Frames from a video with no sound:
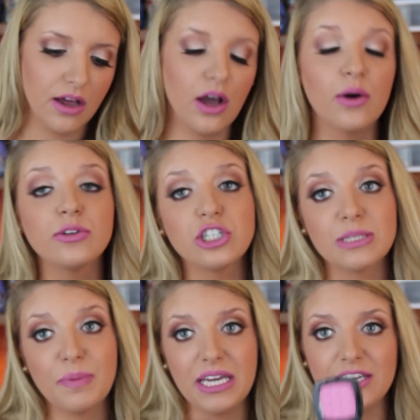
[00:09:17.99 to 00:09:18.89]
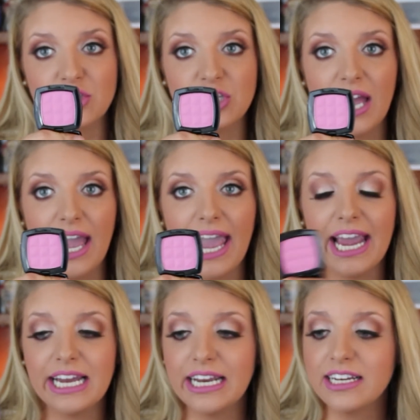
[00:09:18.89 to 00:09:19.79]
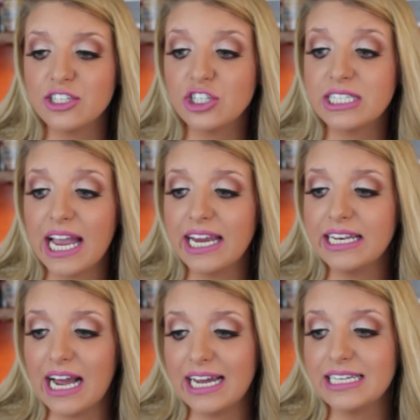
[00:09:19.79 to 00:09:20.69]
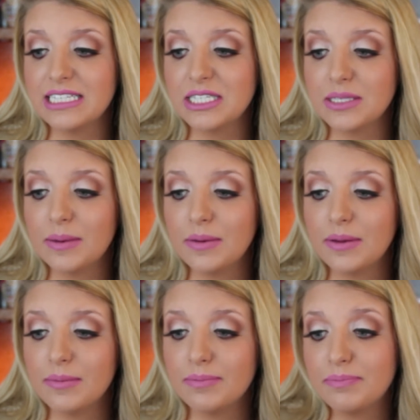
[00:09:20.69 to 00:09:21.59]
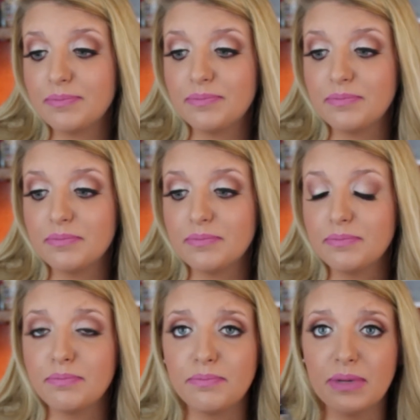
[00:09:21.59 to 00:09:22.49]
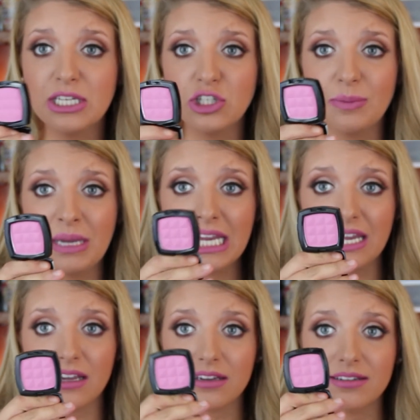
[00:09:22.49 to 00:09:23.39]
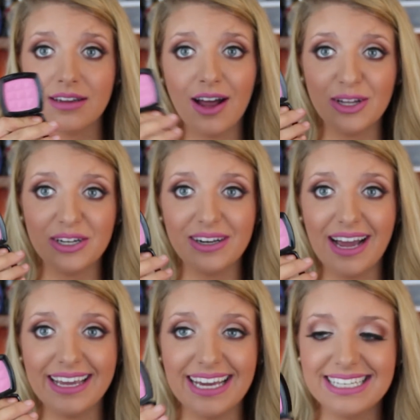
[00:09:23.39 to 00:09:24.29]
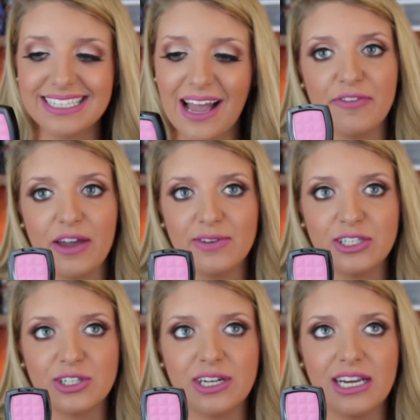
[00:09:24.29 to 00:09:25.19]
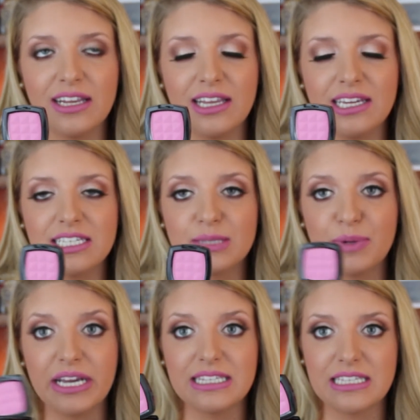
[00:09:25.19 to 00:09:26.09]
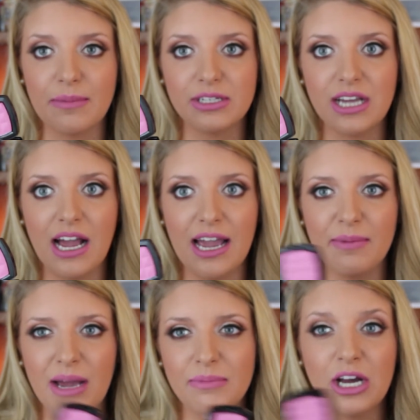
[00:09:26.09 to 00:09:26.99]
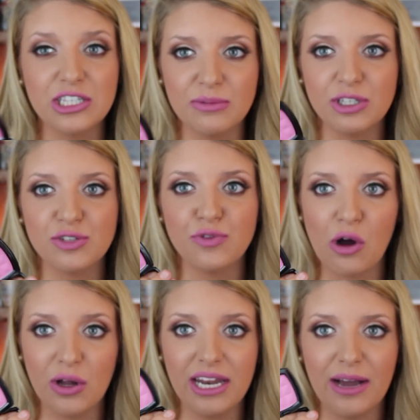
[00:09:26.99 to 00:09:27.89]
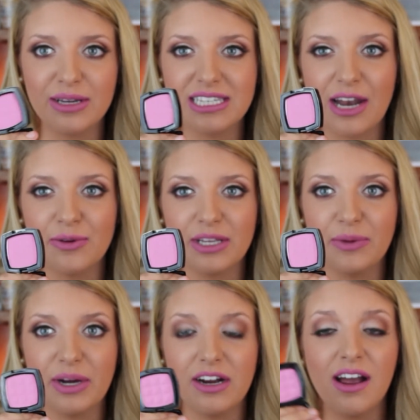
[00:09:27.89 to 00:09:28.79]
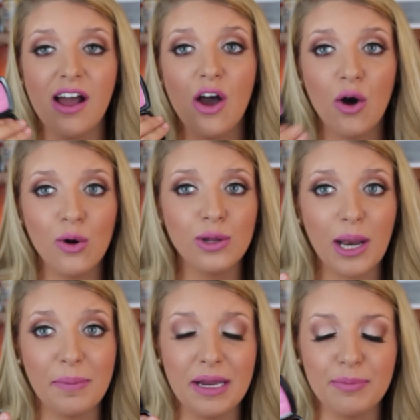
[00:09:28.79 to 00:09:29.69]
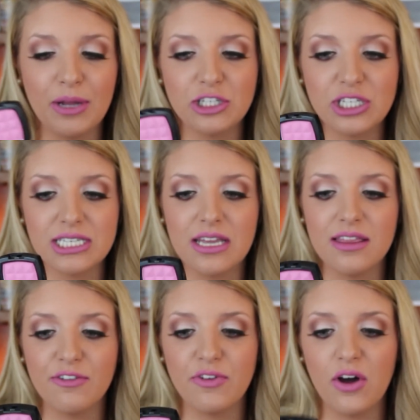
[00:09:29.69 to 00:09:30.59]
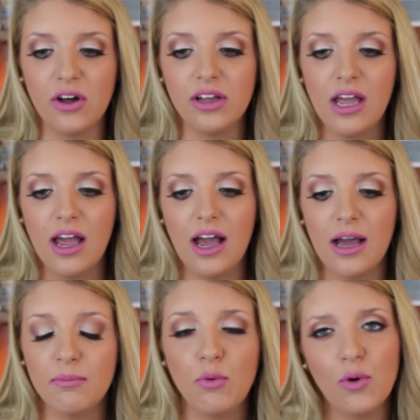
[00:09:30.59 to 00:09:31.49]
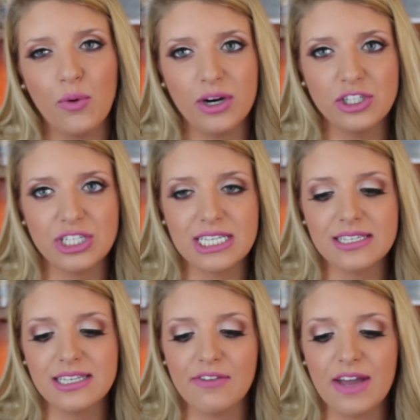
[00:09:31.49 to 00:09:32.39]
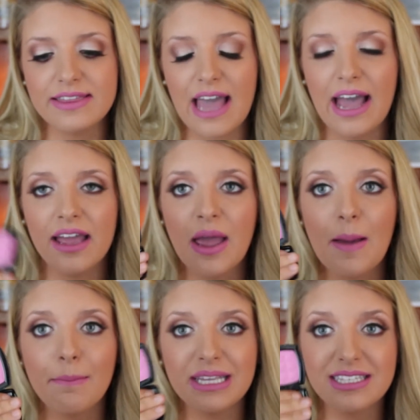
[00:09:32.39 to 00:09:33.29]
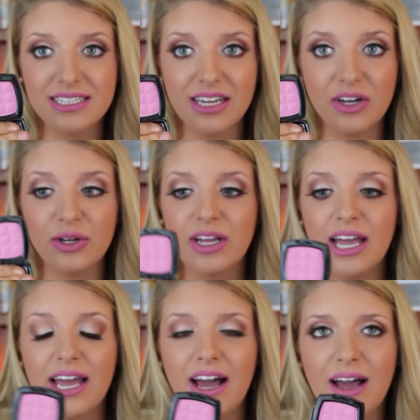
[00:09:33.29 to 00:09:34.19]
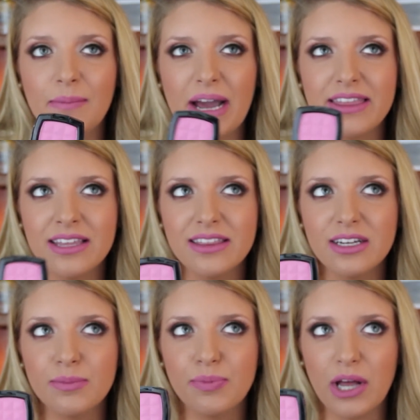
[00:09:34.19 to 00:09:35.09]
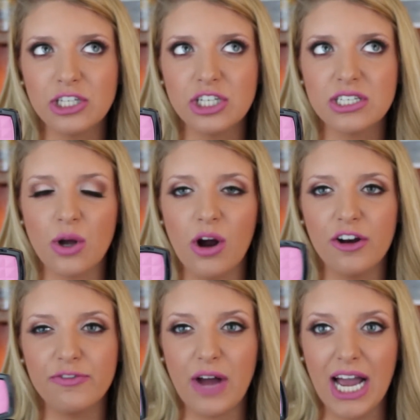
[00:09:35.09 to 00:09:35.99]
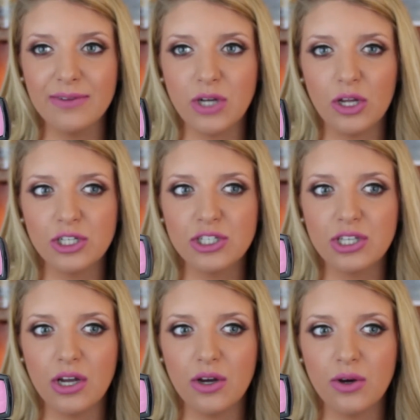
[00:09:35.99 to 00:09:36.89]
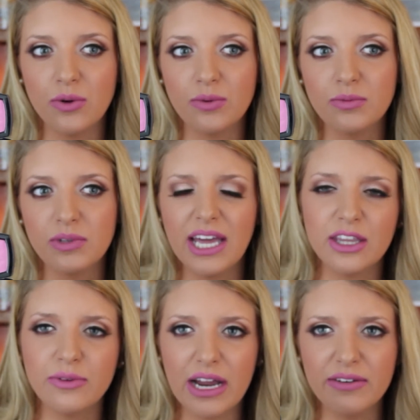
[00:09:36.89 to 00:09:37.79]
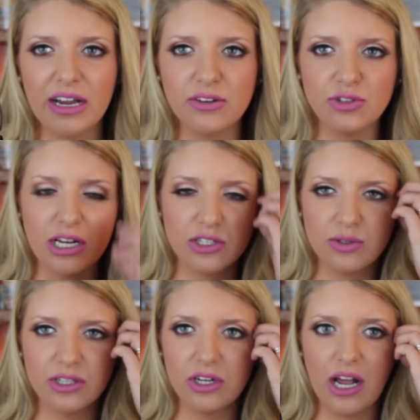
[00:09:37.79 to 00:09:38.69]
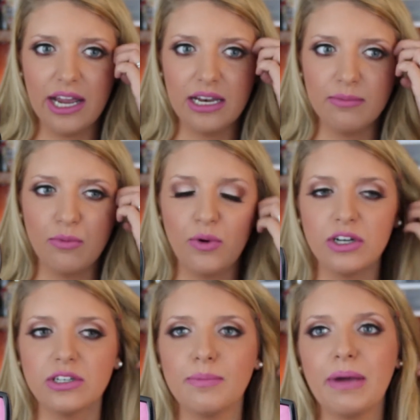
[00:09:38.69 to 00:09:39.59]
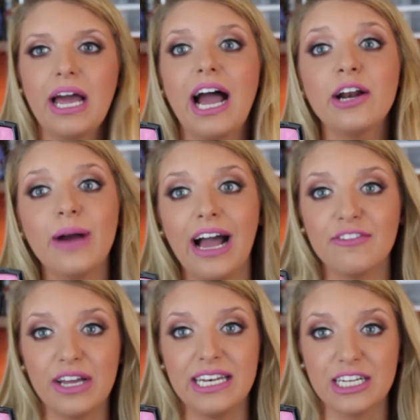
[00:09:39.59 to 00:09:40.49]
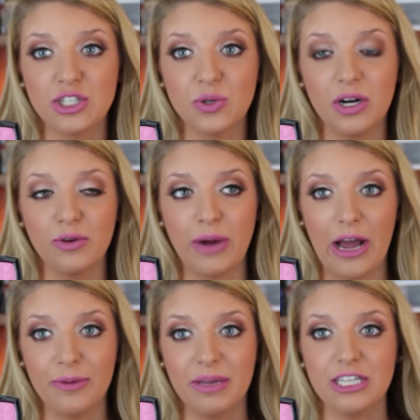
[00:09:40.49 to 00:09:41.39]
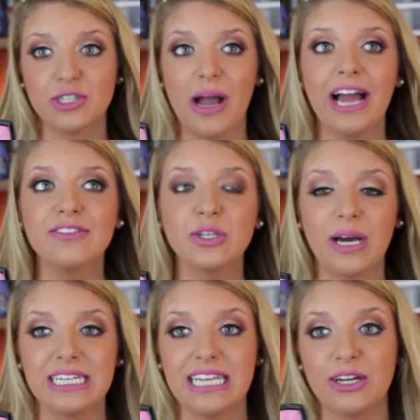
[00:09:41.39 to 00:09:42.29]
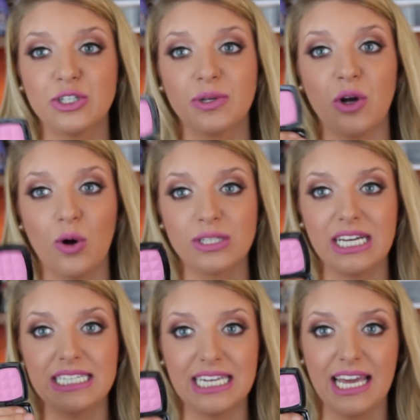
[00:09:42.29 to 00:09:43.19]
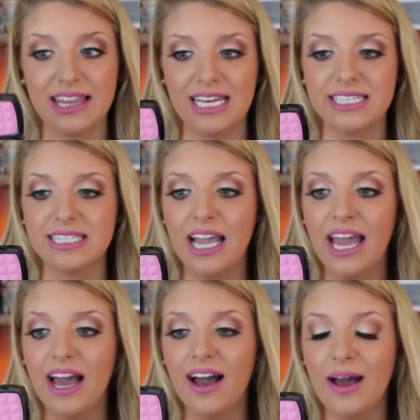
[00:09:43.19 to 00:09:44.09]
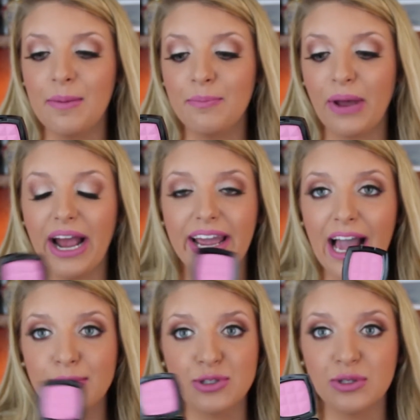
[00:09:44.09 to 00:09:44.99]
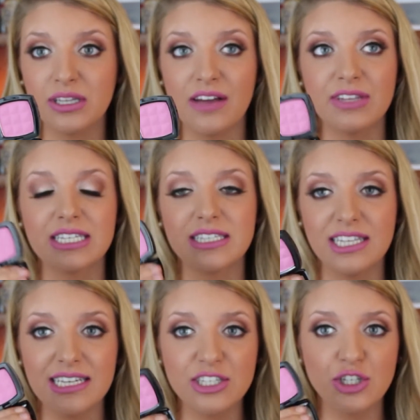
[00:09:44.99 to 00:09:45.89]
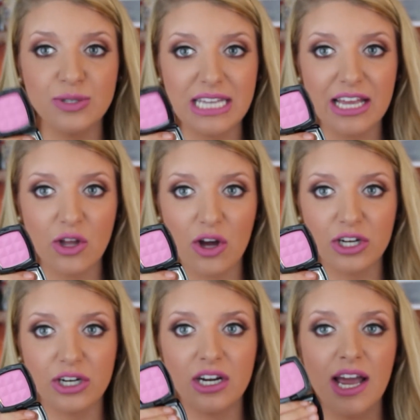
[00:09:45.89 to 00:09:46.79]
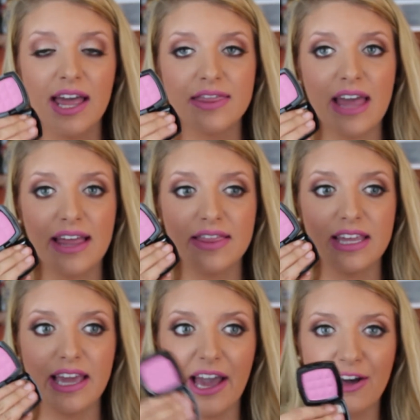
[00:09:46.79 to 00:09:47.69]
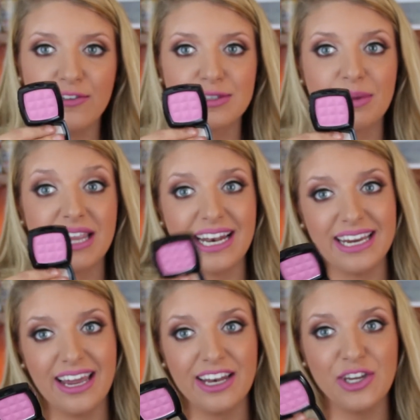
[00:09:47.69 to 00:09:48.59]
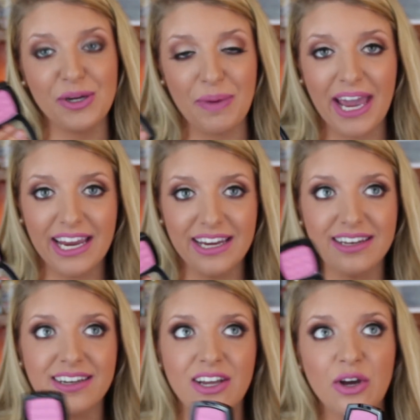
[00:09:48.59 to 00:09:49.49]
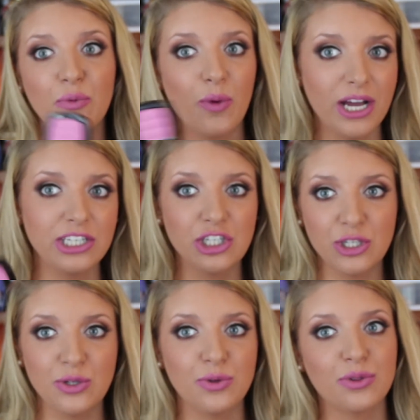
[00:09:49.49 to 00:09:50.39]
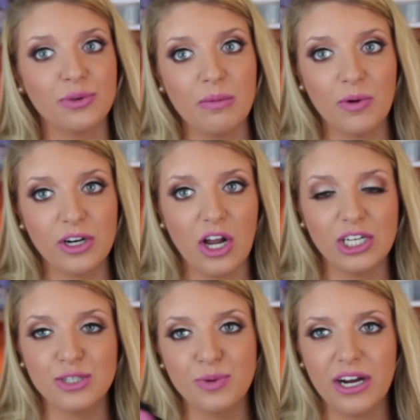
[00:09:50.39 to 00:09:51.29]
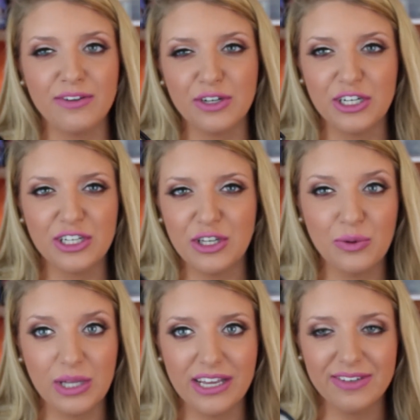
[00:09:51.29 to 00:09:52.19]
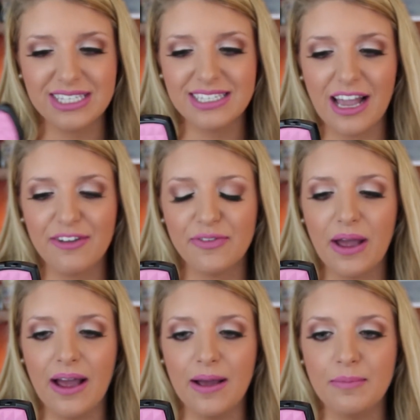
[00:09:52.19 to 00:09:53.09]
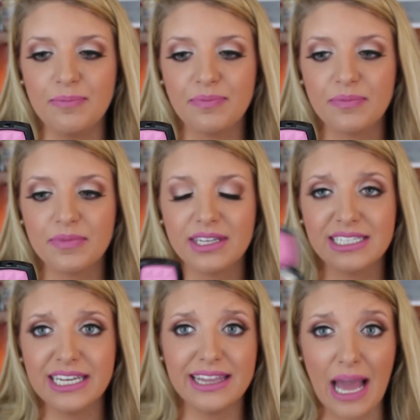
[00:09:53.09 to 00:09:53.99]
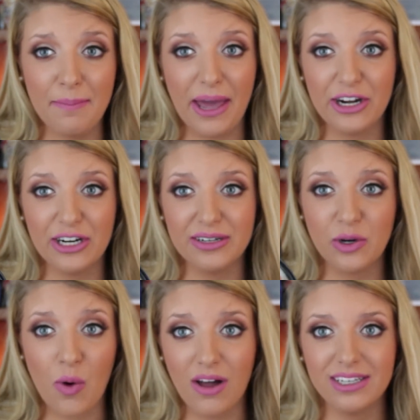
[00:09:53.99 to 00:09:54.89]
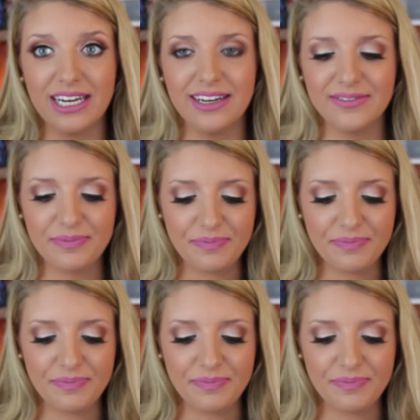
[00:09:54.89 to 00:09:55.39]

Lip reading: Oh, just peach. And it is just a nice peachy pink color, I guess. My favorite during the spring and summertime. Not so much fall now because I don't really wear a whole lot of pink blushes in the fall. More oranges and stuff like that. But still, I think their blushes are $5, so yeah, they're right around drugstore. They're not anymore, but I don't have a NYX store around me, so I have to go out of town to an Ulta to get this. But I absolutely love this. These do stay longer than the e.l.f.'s, but then again, you're paying $1, $2, $3 more wherever you live and stuff to get that better quality.